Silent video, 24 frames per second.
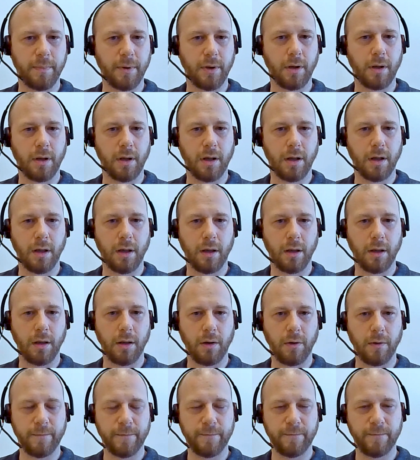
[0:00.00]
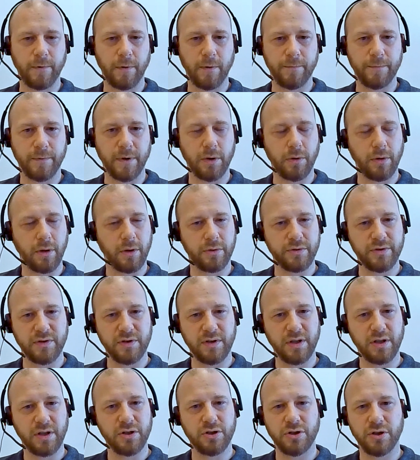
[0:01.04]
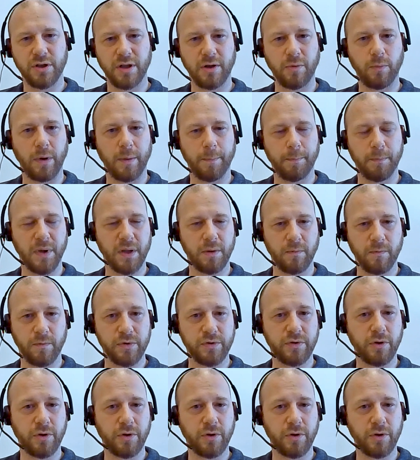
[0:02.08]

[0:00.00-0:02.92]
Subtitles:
of the ground station equipment was